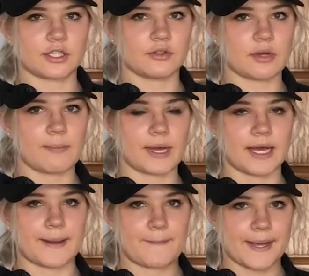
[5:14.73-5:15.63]
to
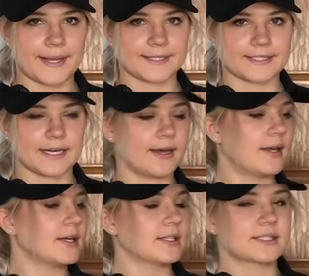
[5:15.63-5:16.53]
my pasta.
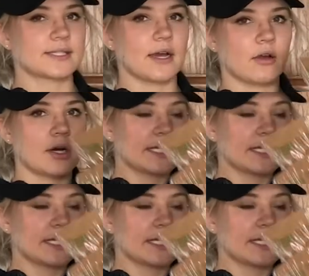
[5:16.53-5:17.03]
So